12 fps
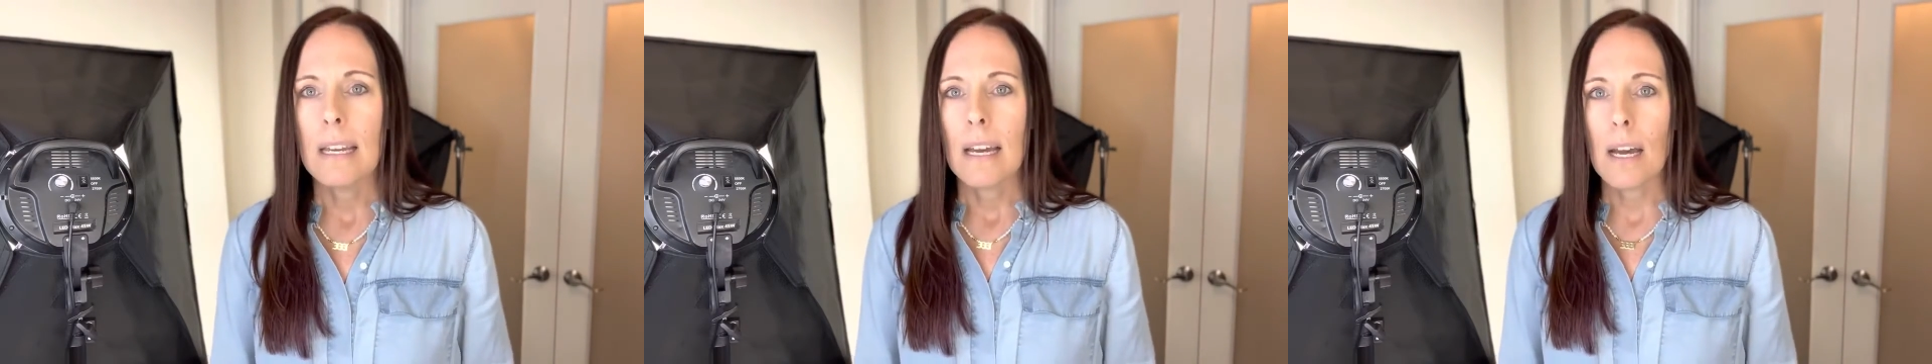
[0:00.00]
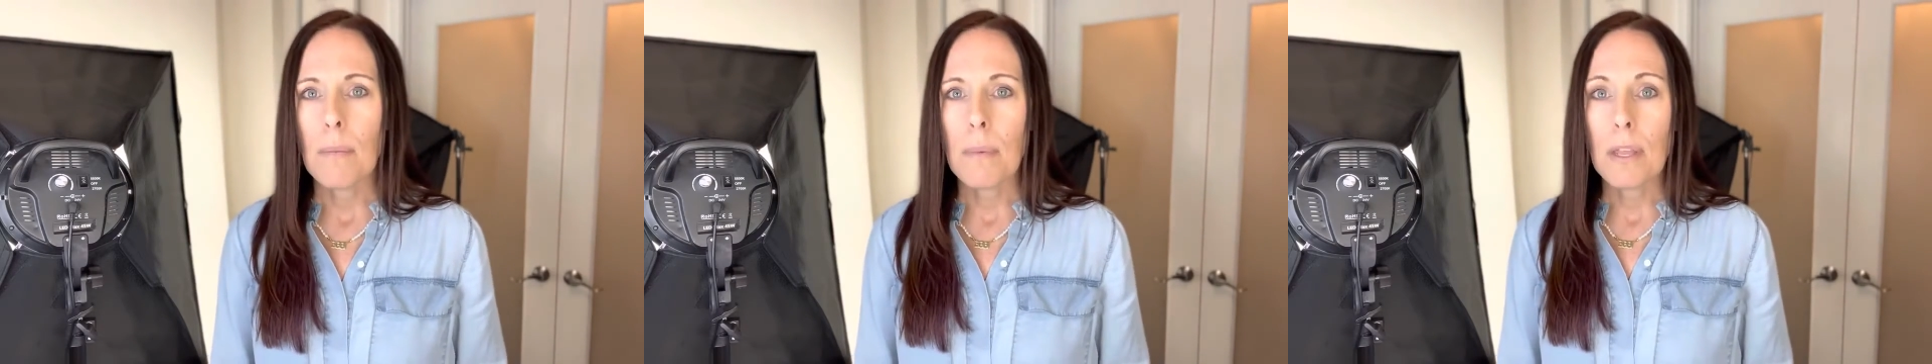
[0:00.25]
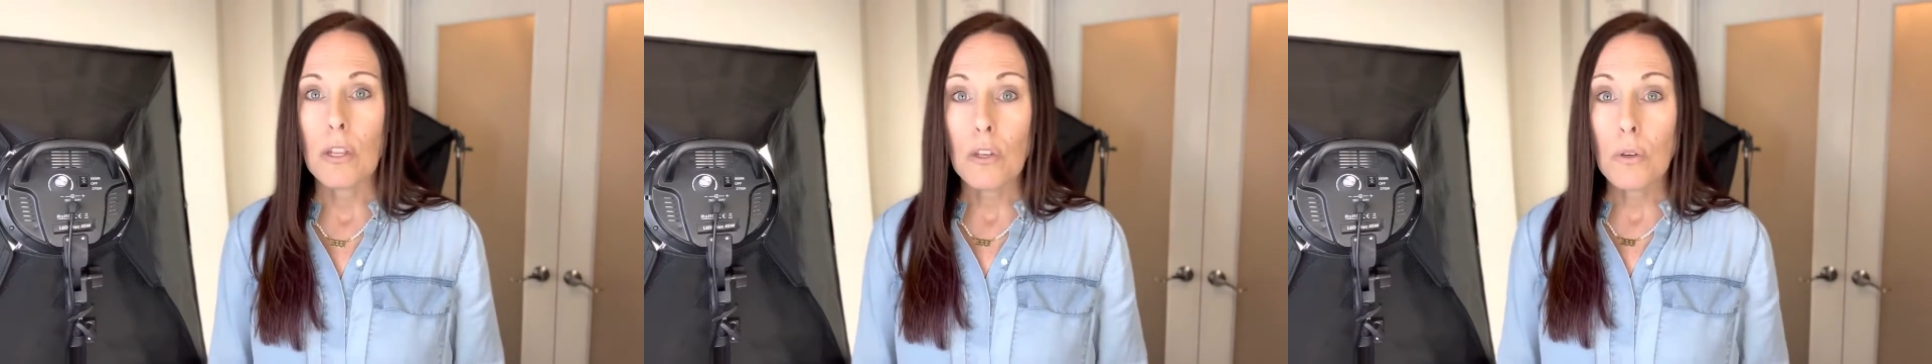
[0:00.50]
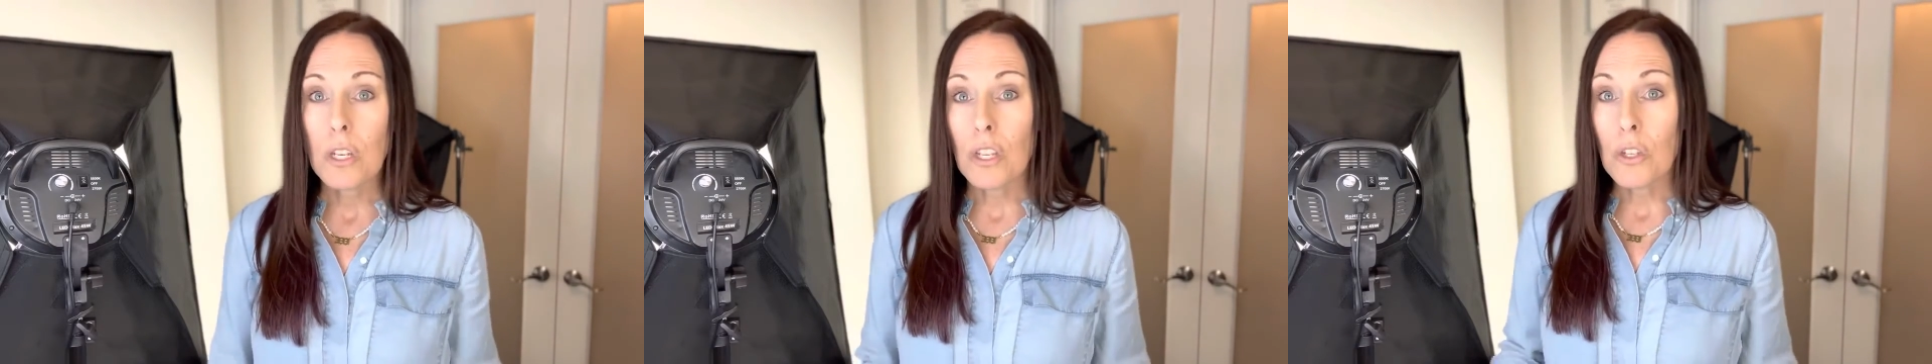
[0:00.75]
Um,
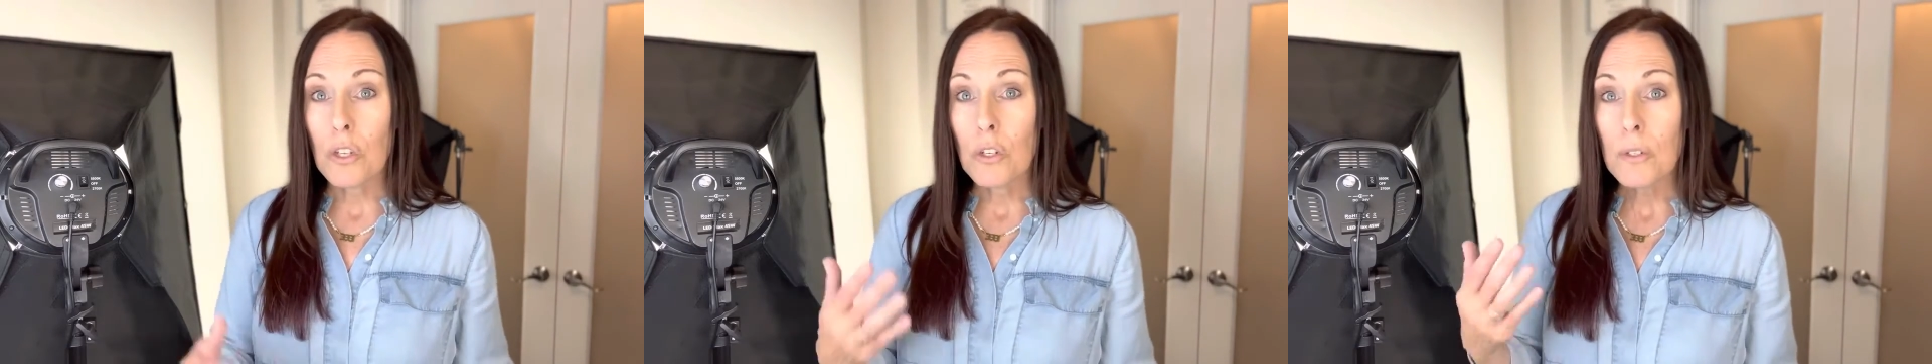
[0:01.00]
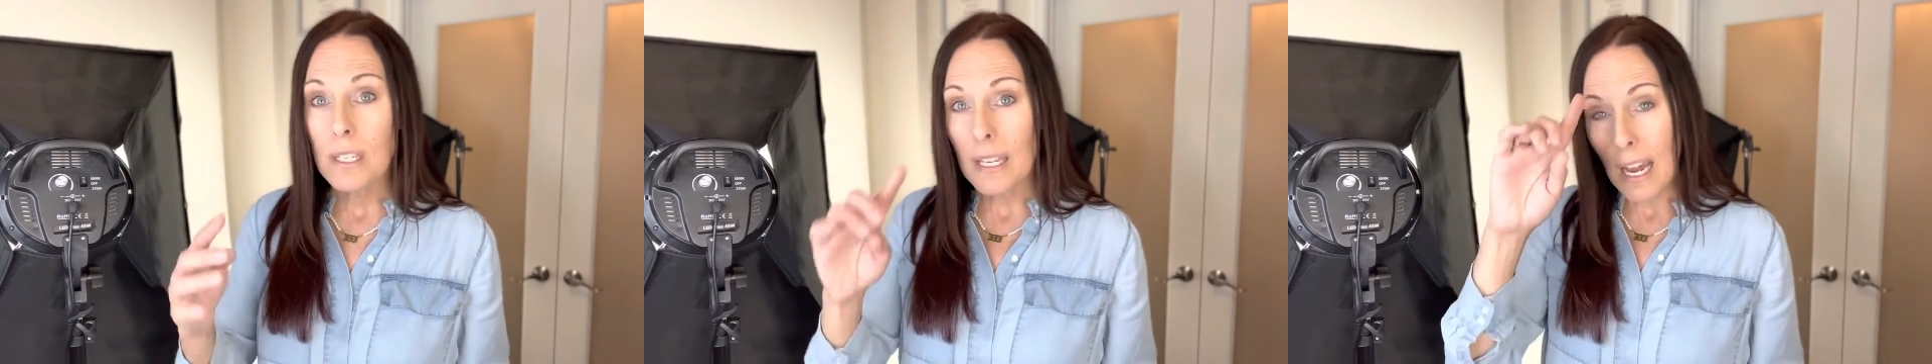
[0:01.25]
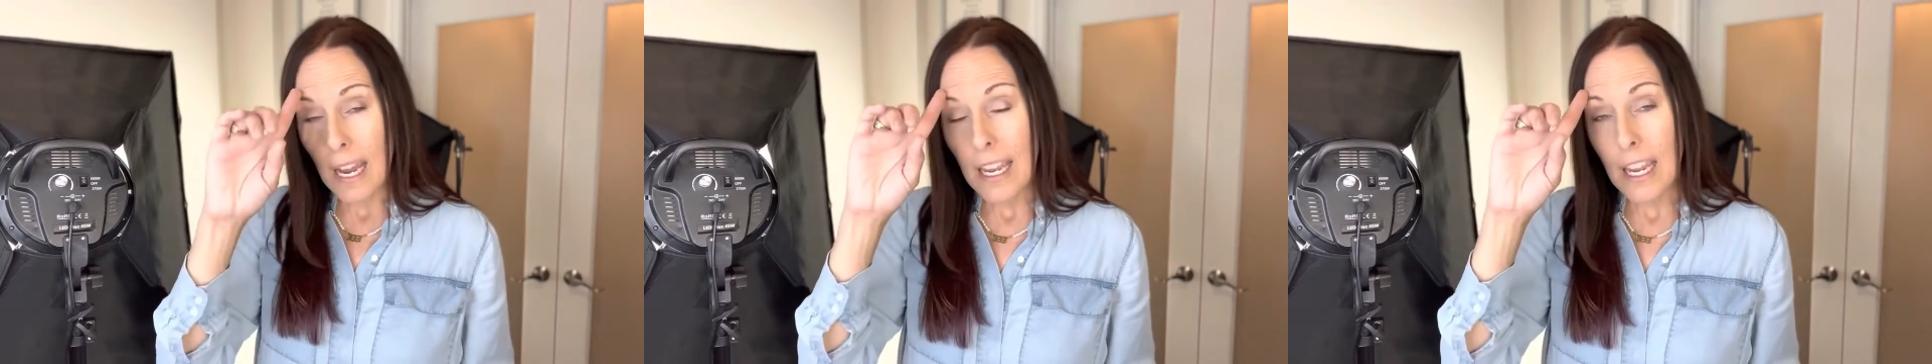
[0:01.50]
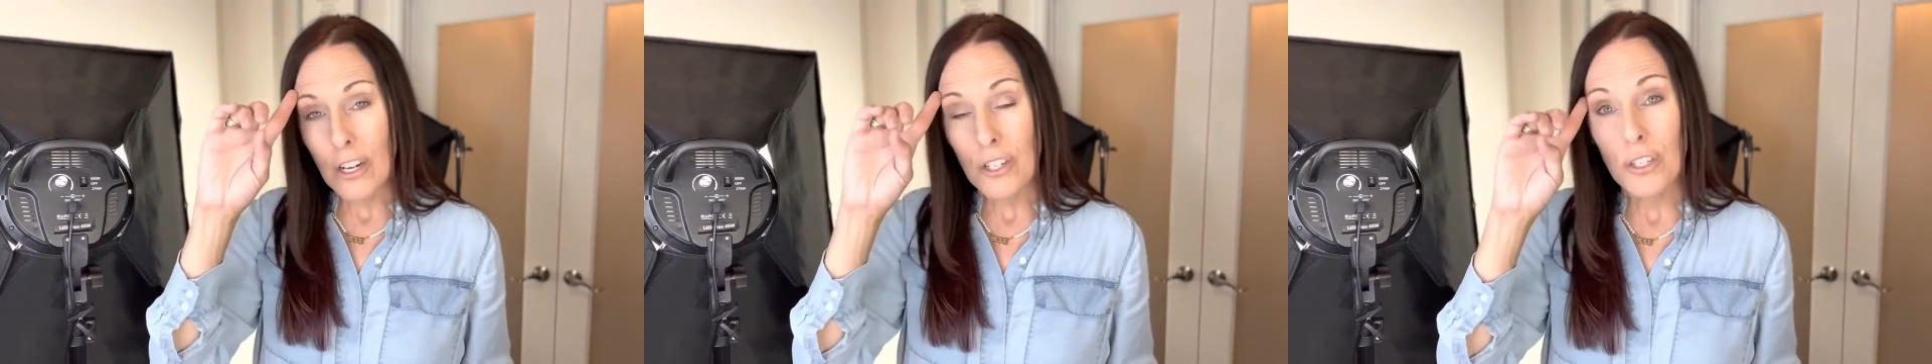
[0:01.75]
you can use it. I
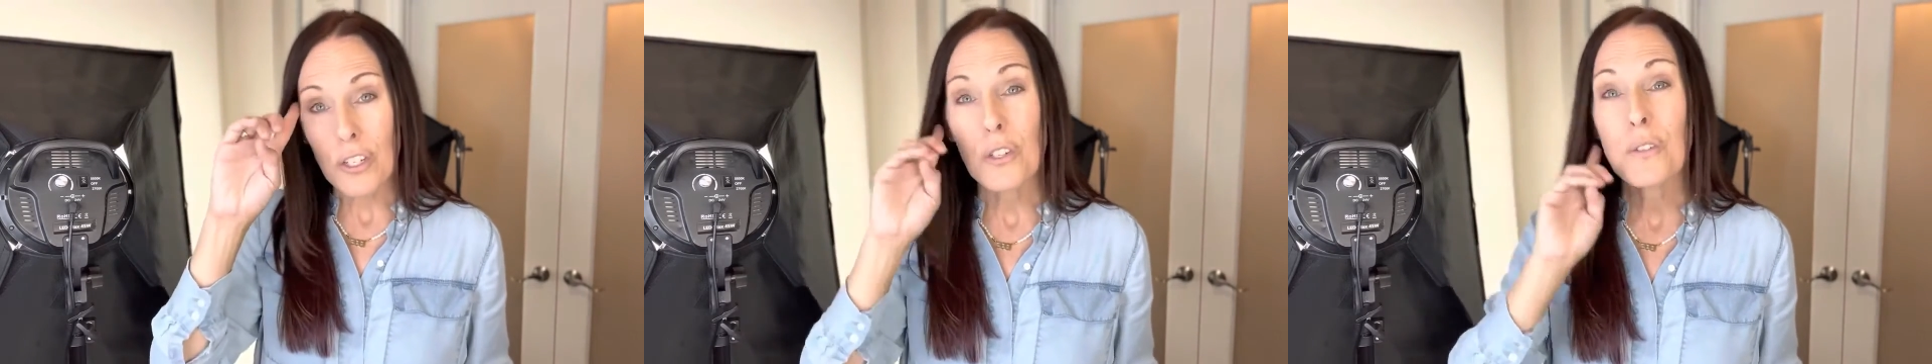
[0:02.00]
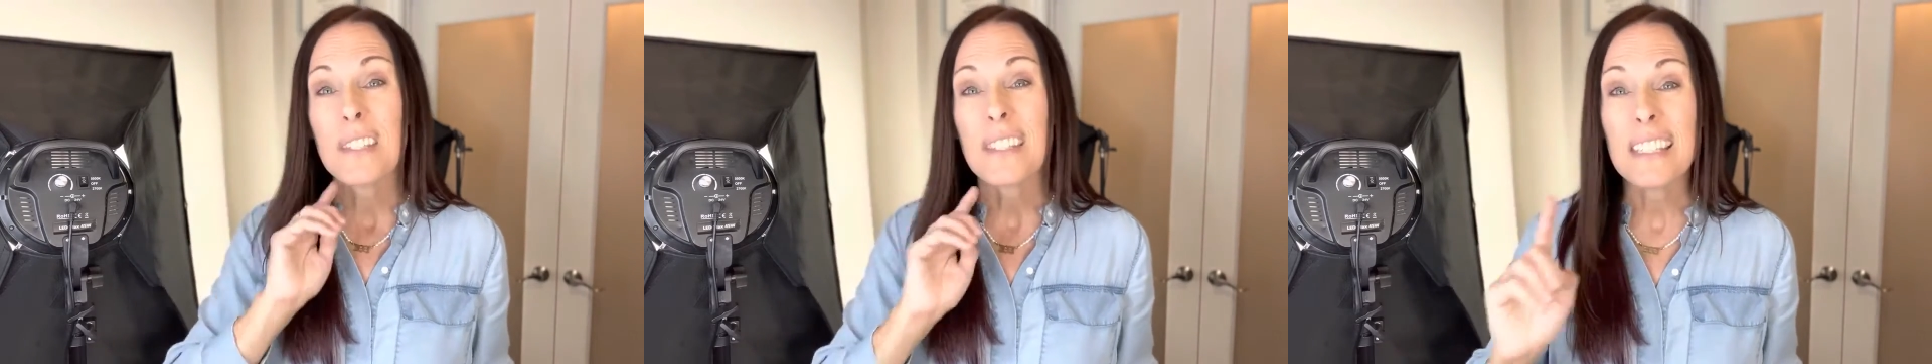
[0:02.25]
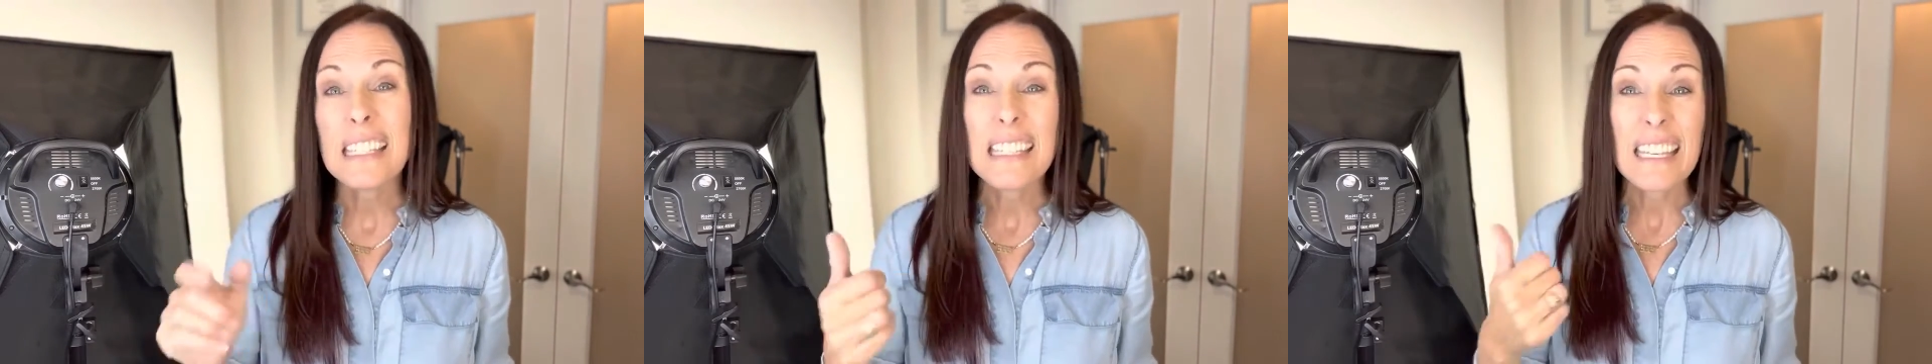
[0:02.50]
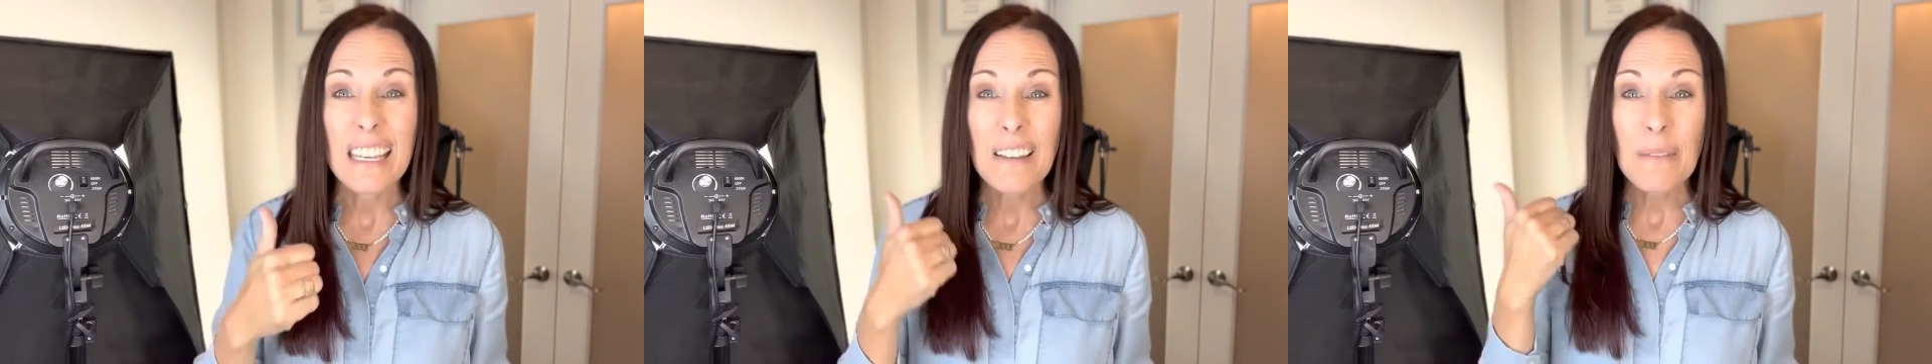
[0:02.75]
actually use this
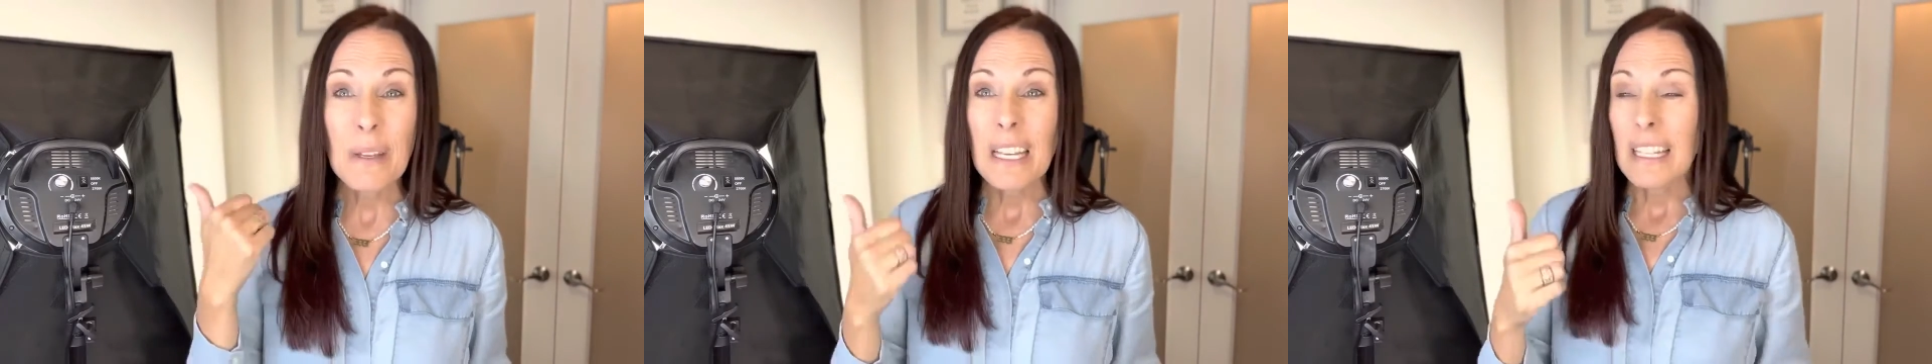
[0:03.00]
thing,